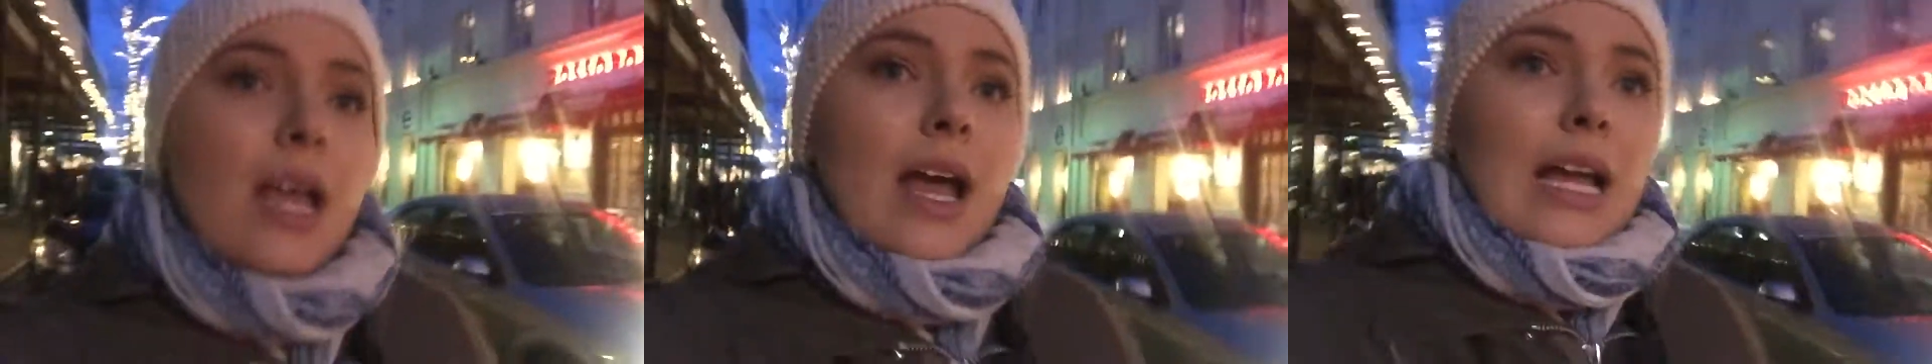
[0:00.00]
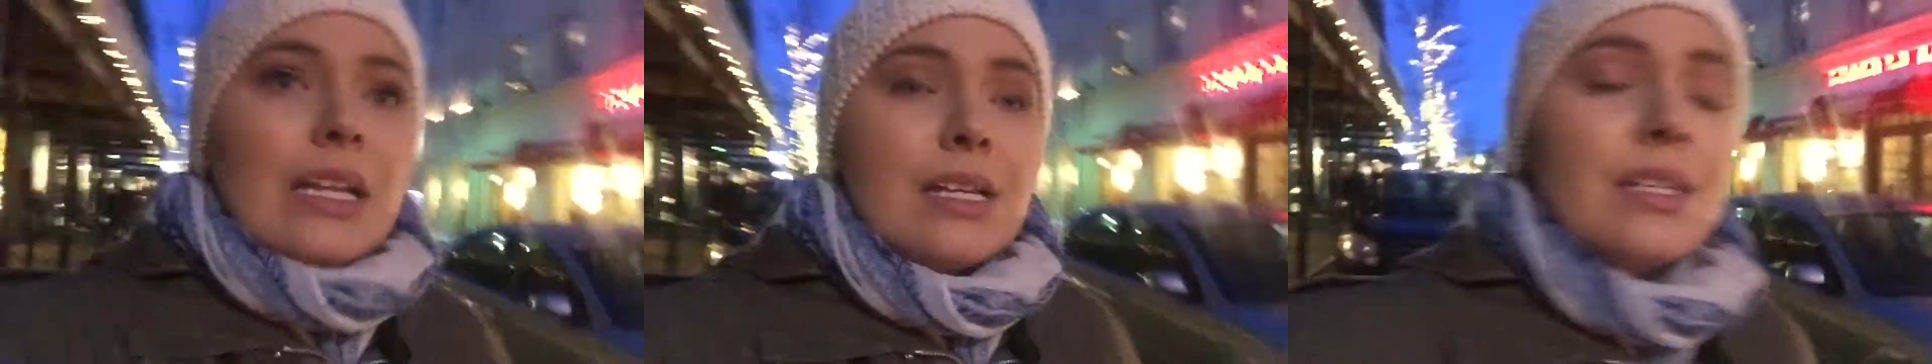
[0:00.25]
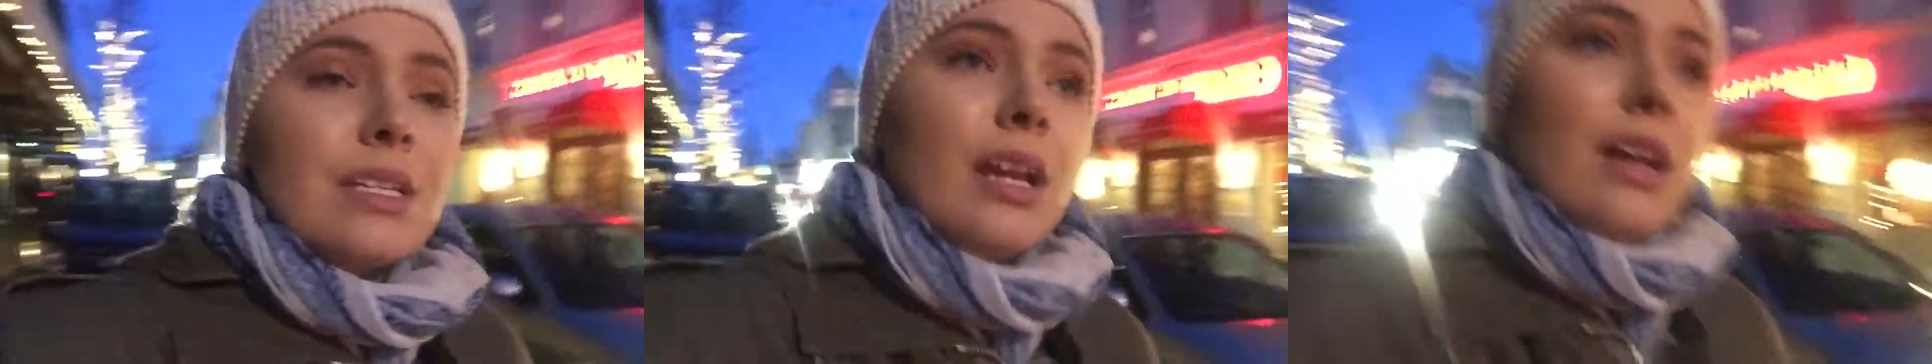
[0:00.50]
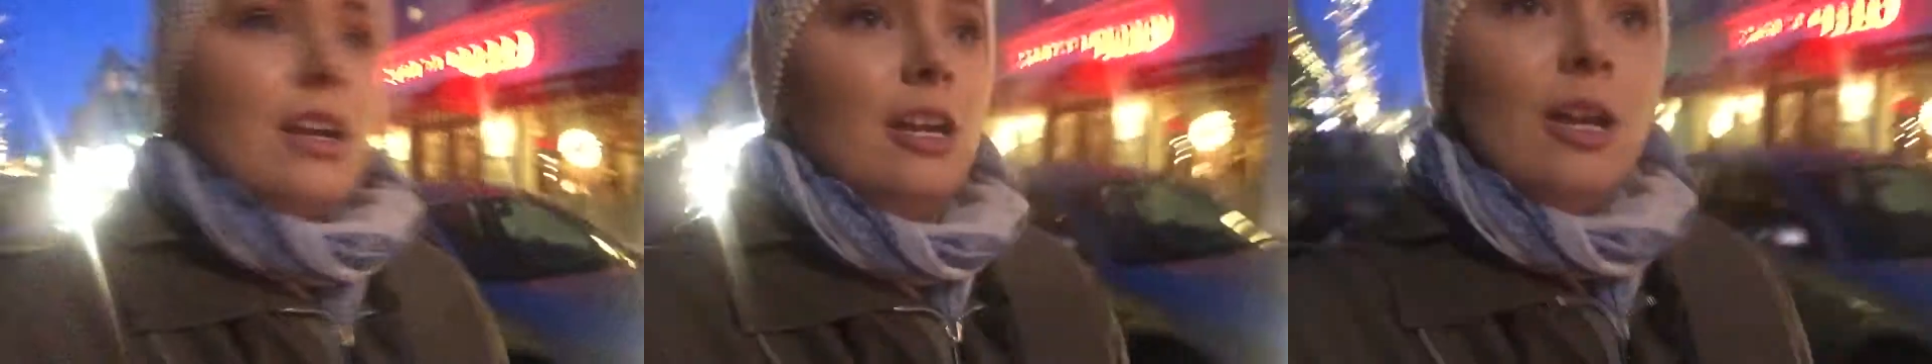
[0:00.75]
and
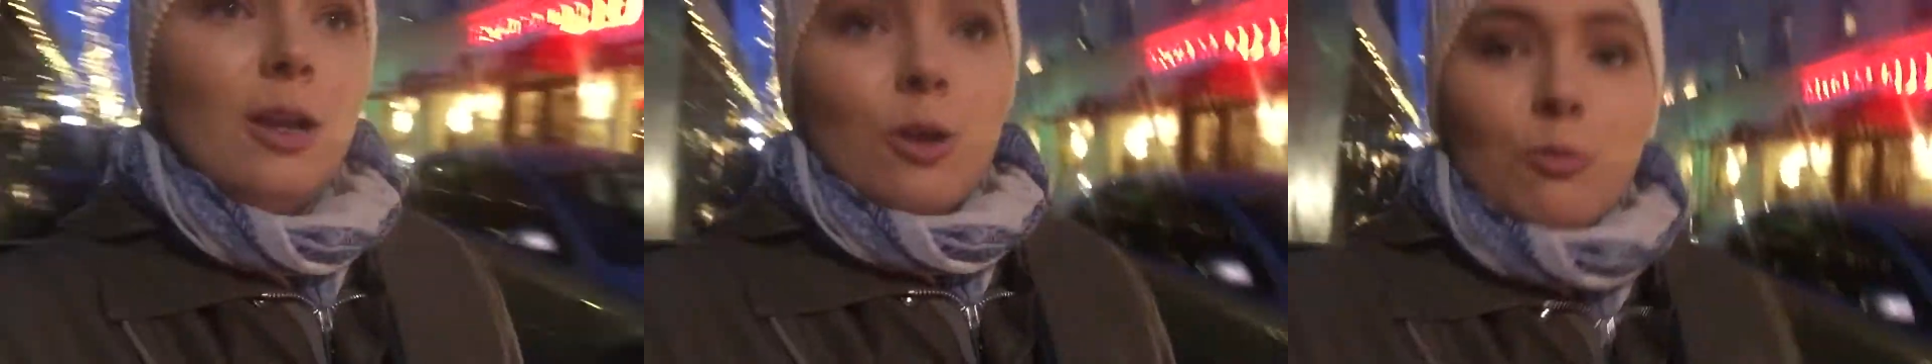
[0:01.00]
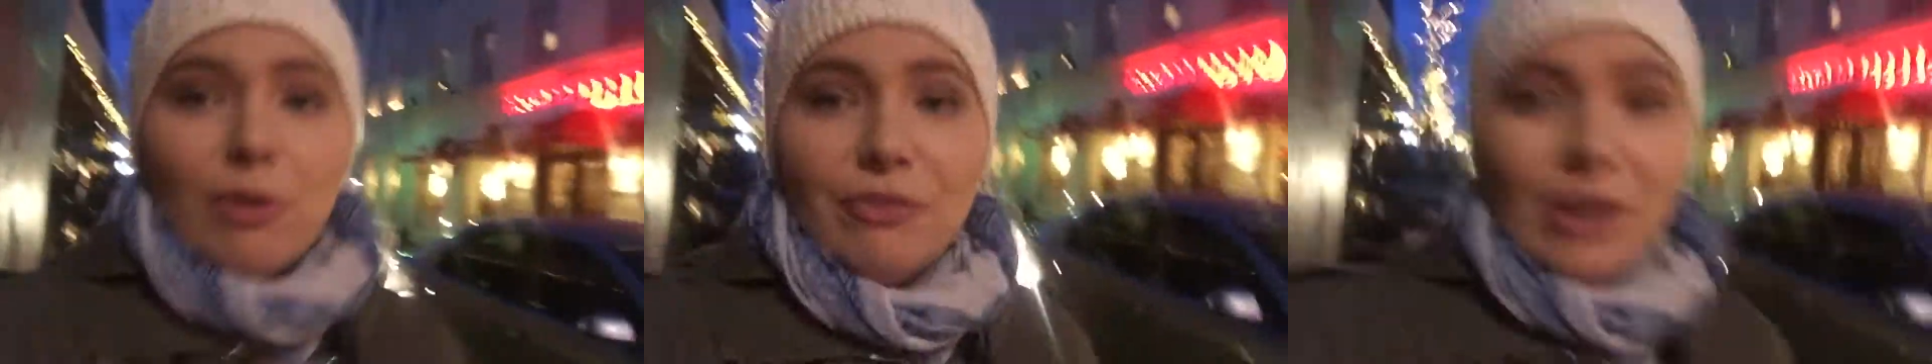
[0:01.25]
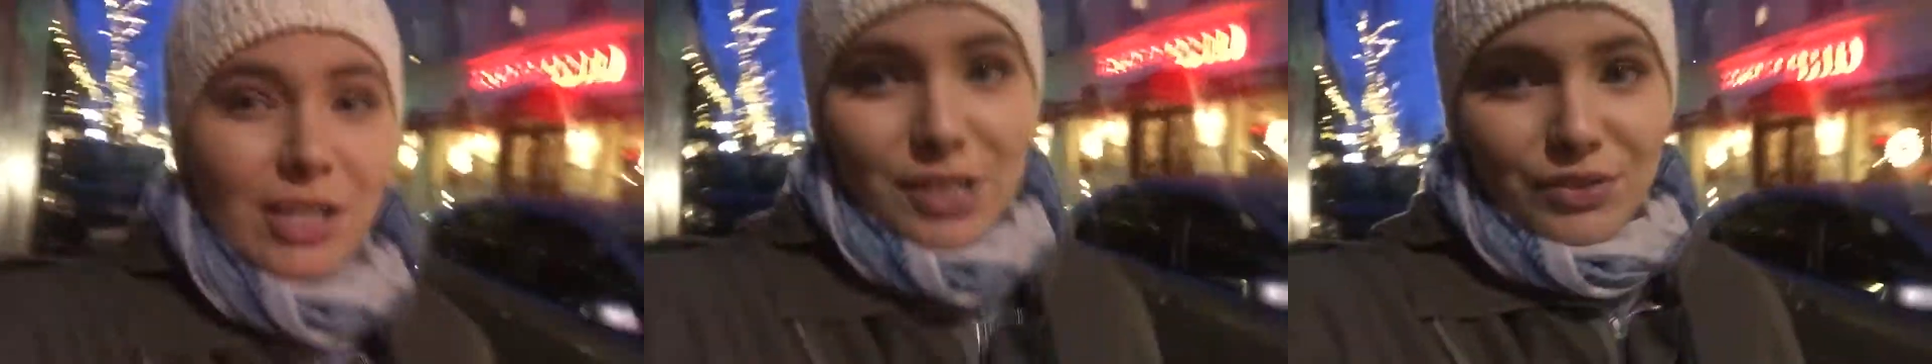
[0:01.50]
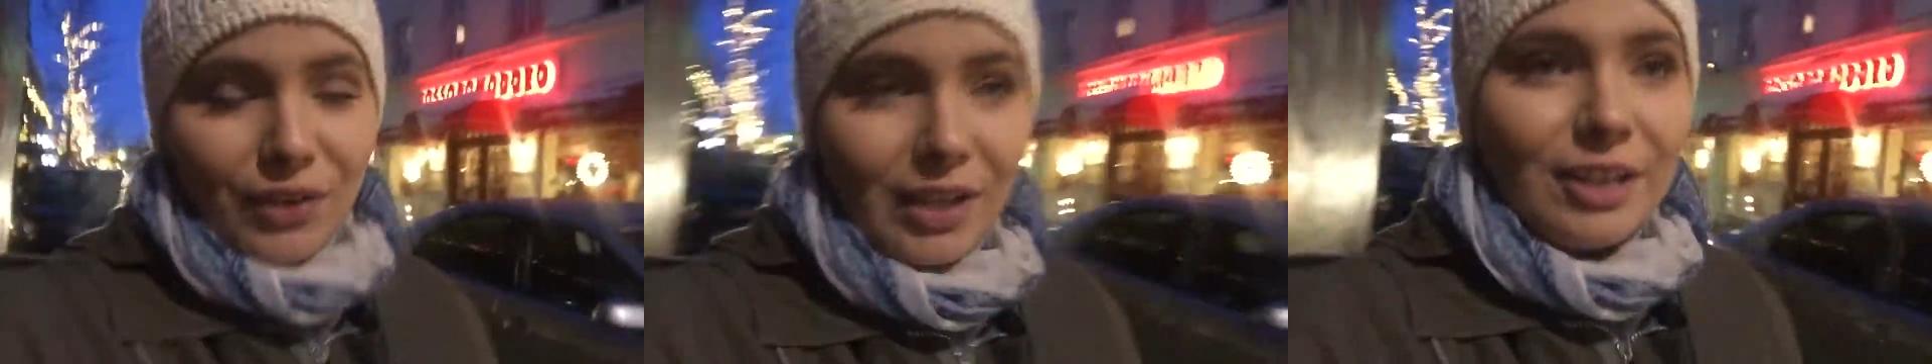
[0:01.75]
my friend
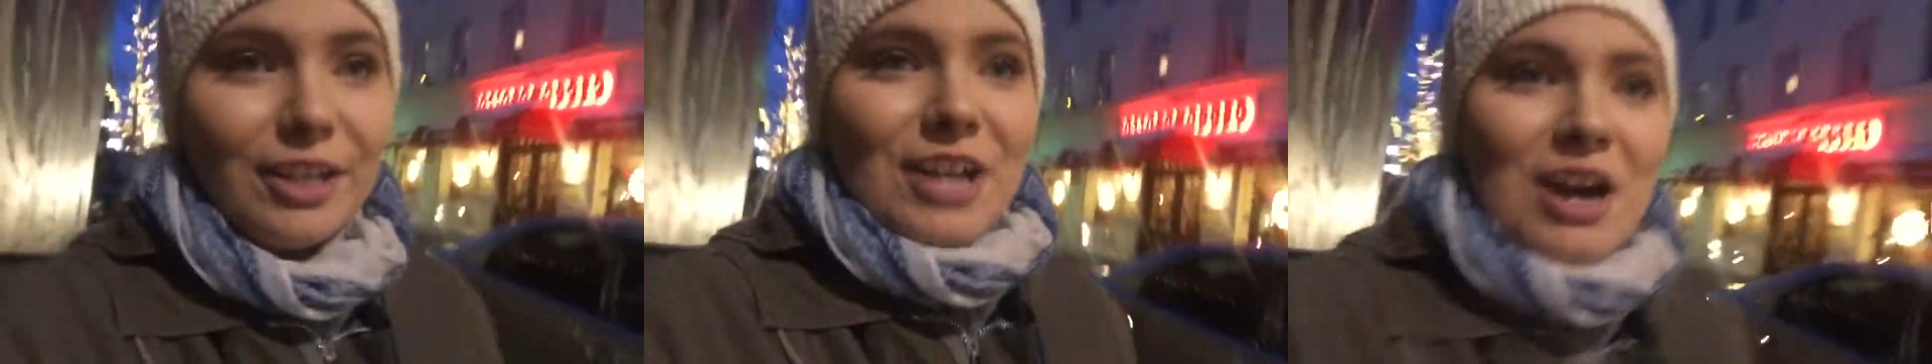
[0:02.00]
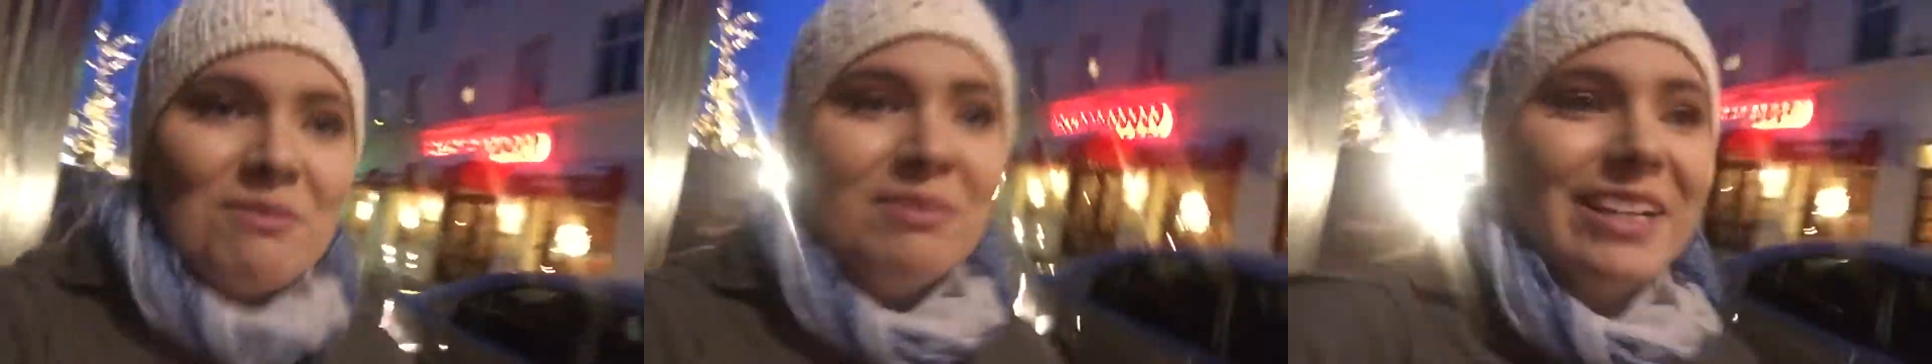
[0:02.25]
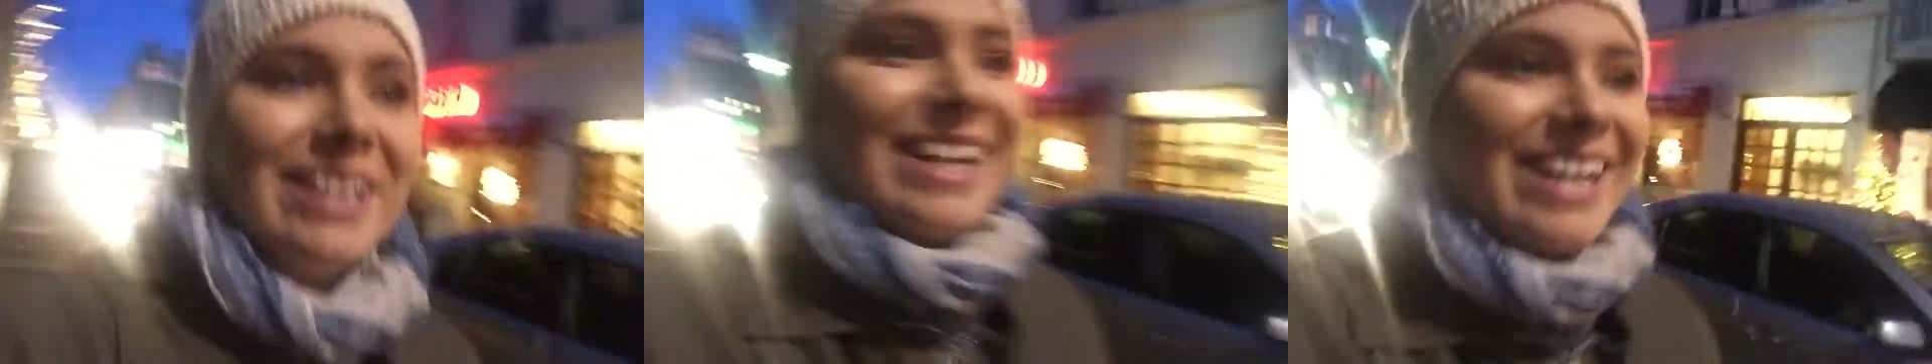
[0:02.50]
is finally coming